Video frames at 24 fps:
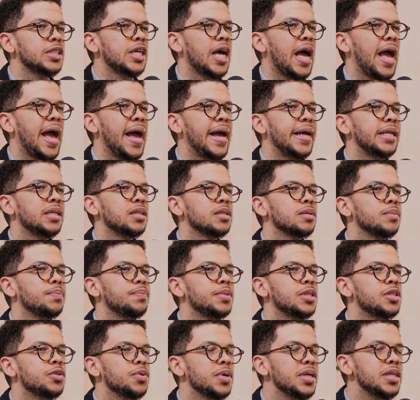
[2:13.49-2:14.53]
And
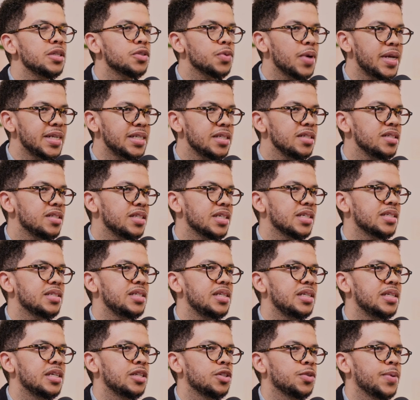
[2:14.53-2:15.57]
between
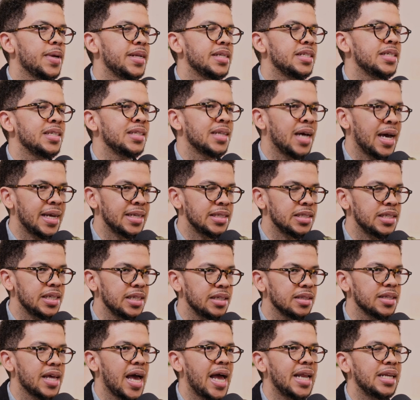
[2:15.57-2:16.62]
2016 and
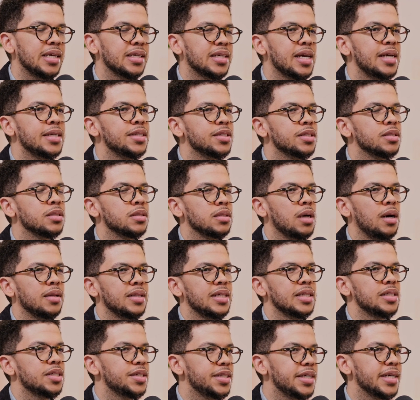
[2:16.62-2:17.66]
2019, the allegations are
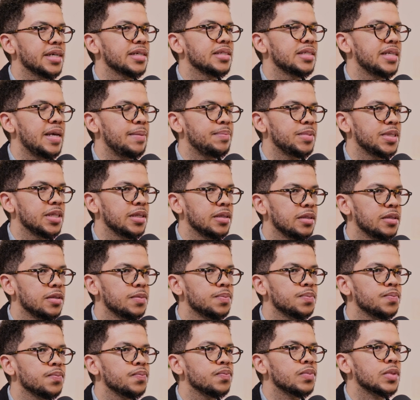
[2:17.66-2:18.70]
that she accepted
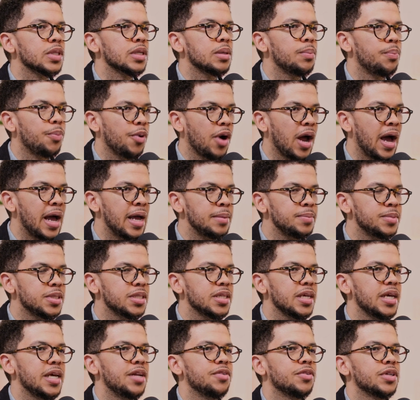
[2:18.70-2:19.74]
bribes
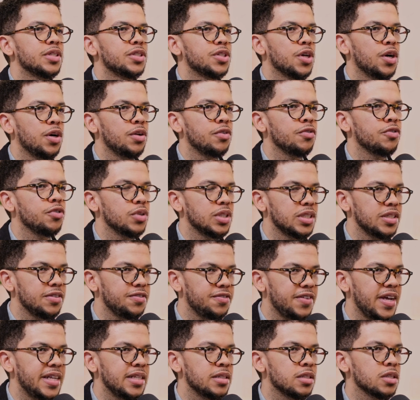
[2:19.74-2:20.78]
in return for
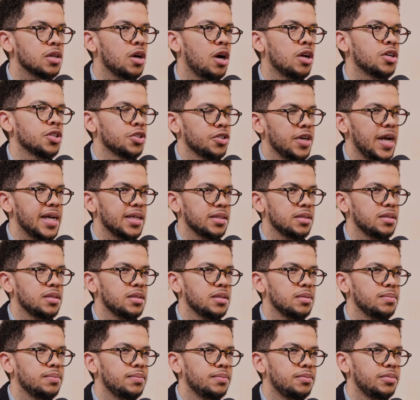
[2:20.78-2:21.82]
defense
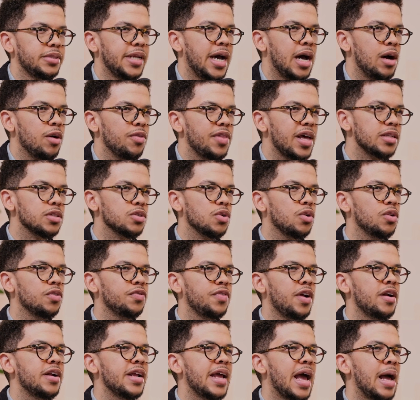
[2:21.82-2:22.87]
contracts. Now, that's all
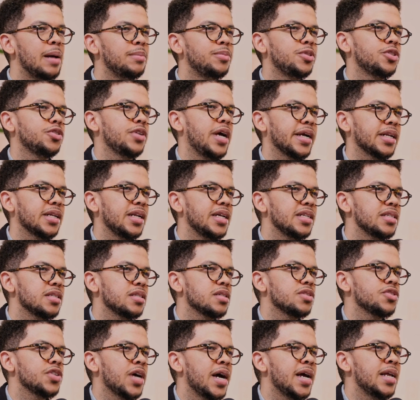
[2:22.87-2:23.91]
very abstract. Let's
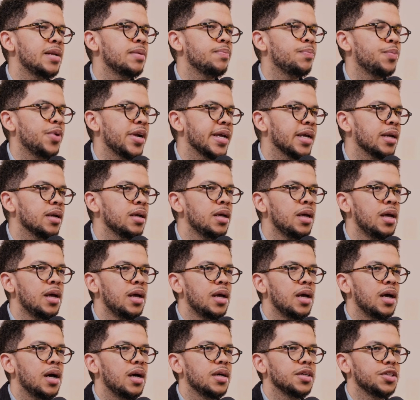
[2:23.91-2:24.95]
try and bring
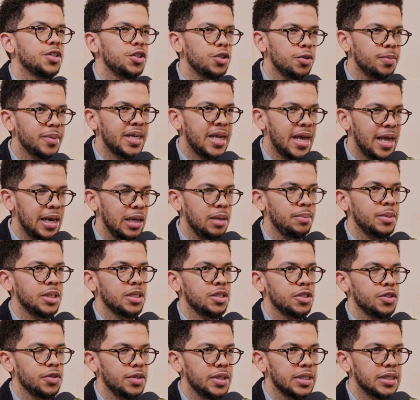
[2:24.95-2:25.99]
a human element
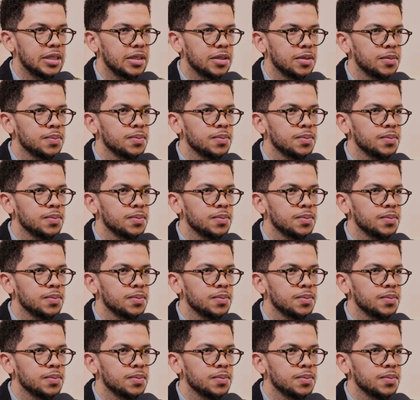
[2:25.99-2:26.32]
to it.